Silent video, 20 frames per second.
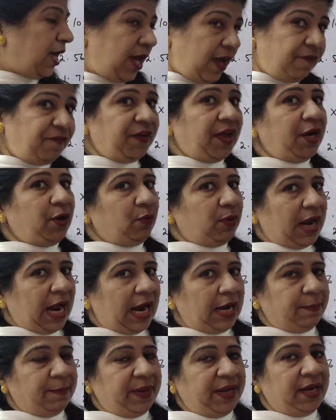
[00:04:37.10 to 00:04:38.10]
If it would
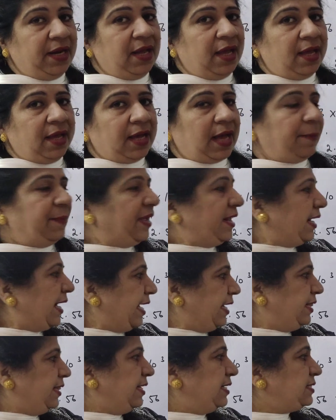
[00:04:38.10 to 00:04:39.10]
have been coming
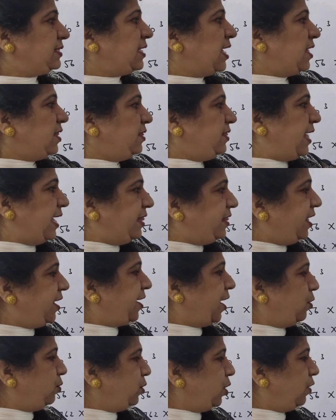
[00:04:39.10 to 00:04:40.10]
like this, then the
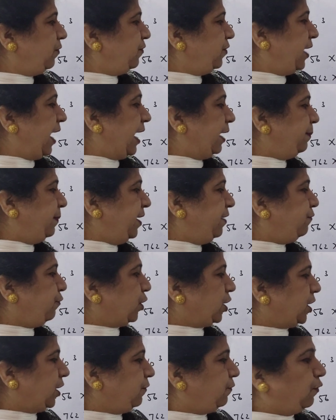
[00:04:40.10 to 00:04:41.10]
round off would have been
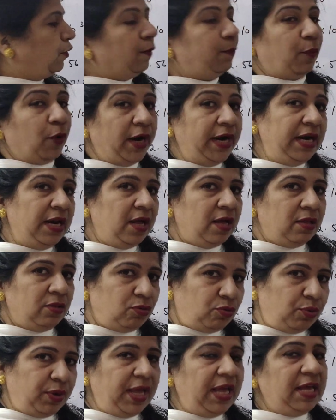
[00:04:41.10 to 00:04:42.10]

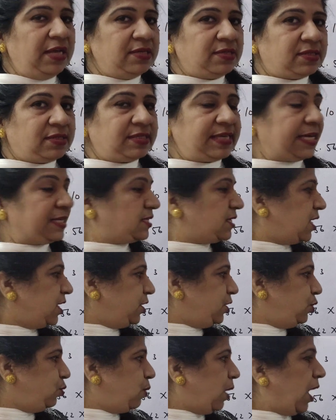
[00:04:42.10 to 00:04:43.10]
44.36.
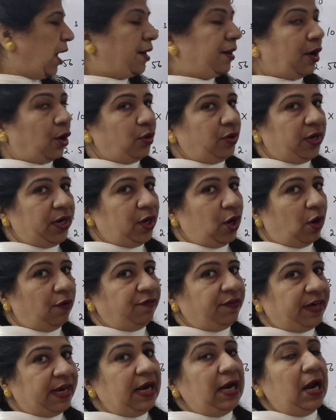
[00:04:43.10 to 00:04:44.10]
You are rounding
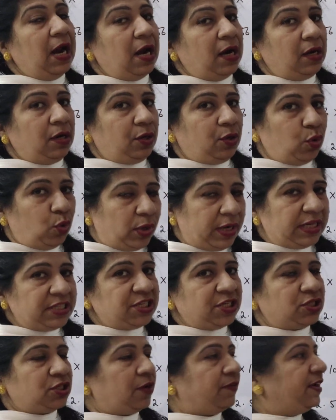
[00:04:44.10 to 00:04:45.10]
off till 2
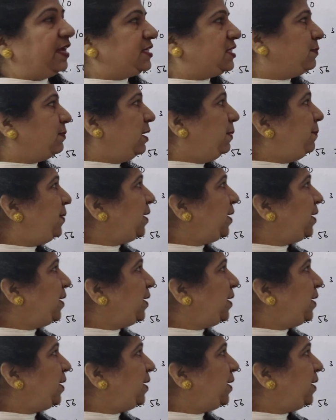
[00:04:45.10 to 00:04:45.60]
digits of decimal